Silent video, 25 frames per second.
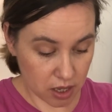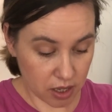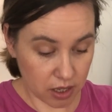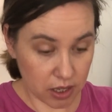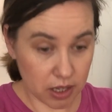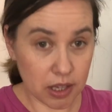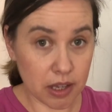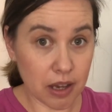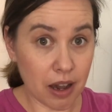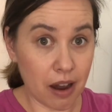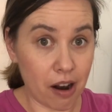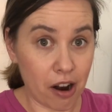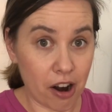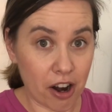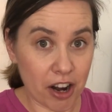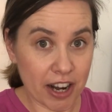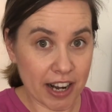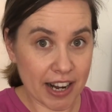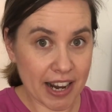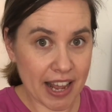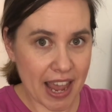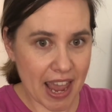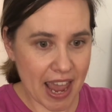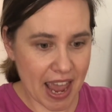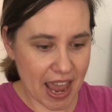yarn,
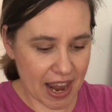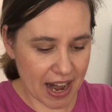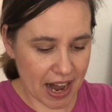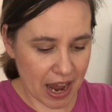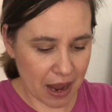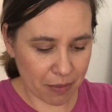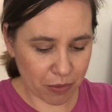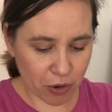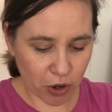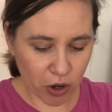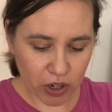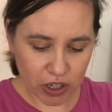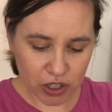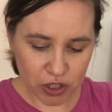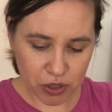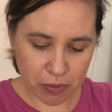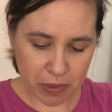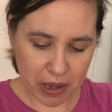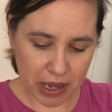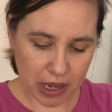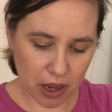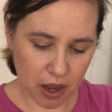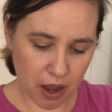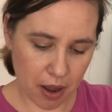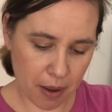and I'm going to
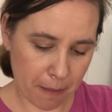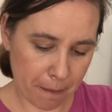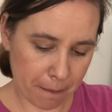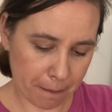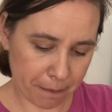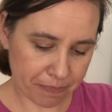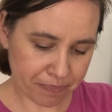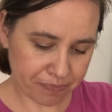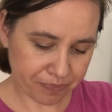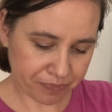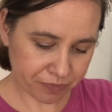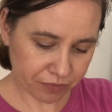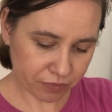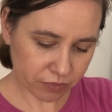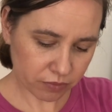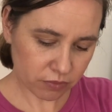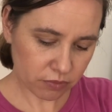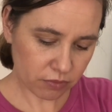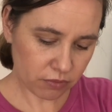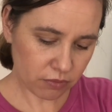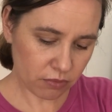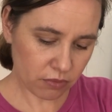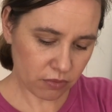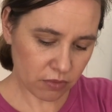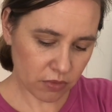make a
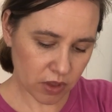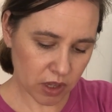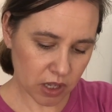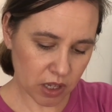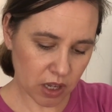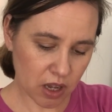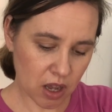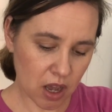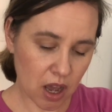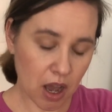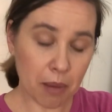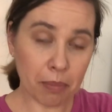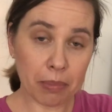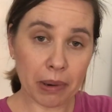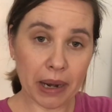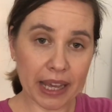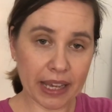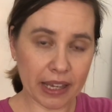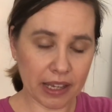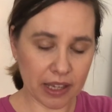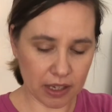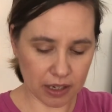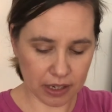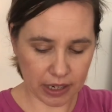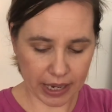
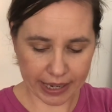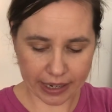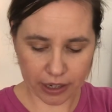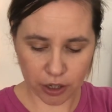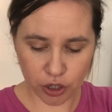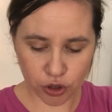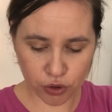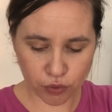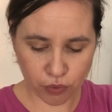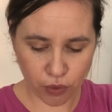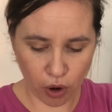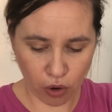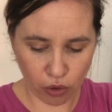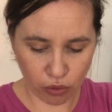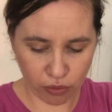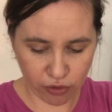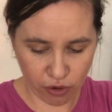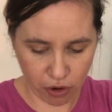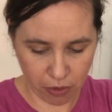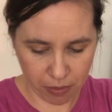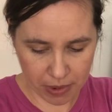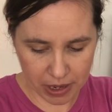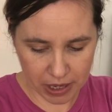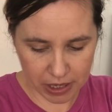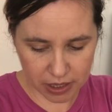blanket, like a throw
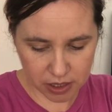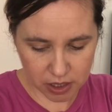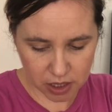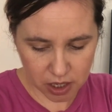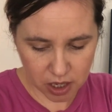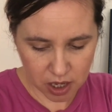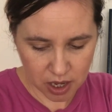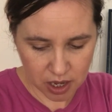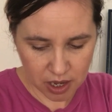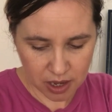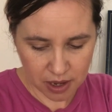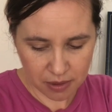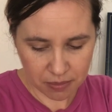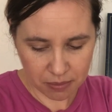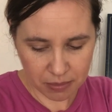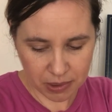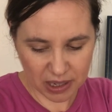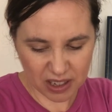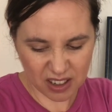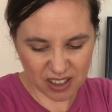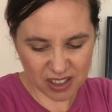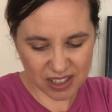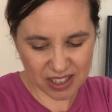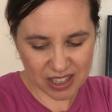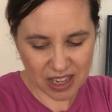from it,
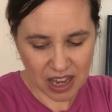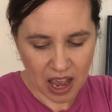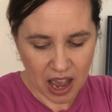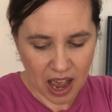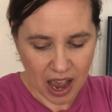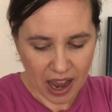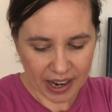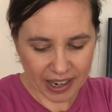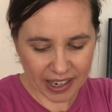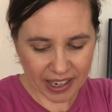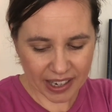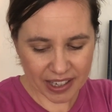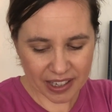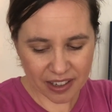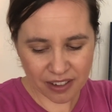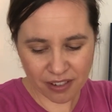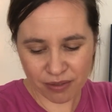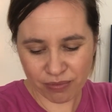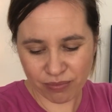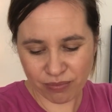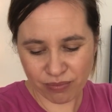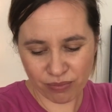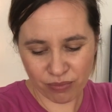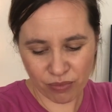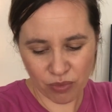because I kind of
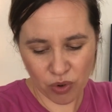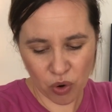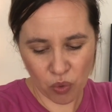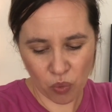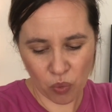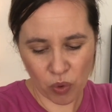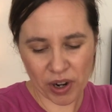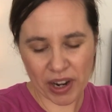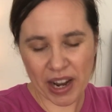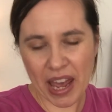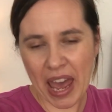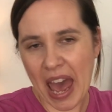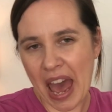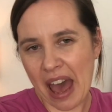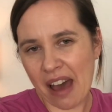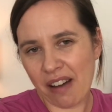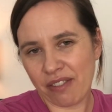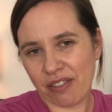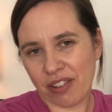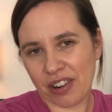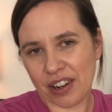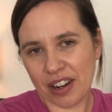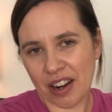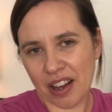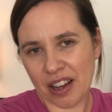want to have
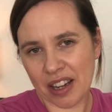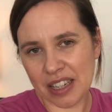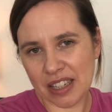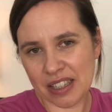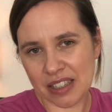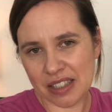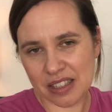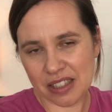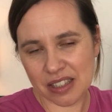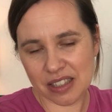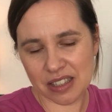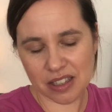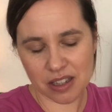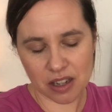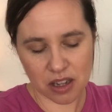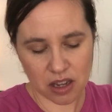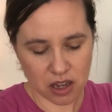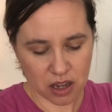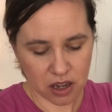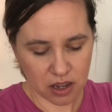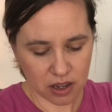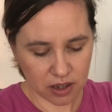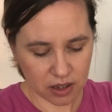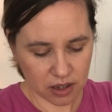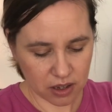a nice
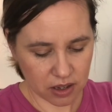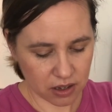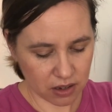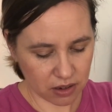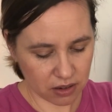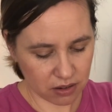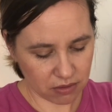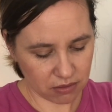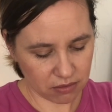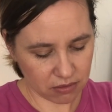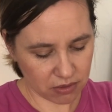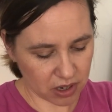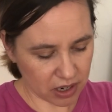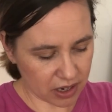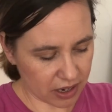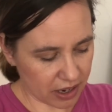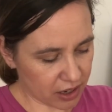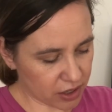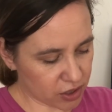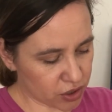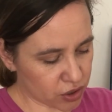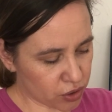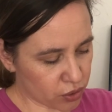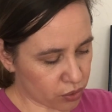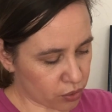
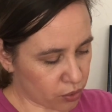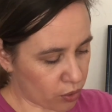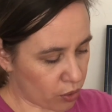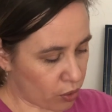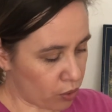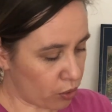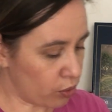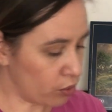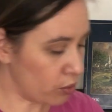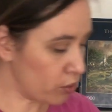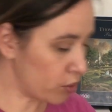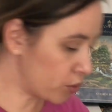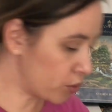throw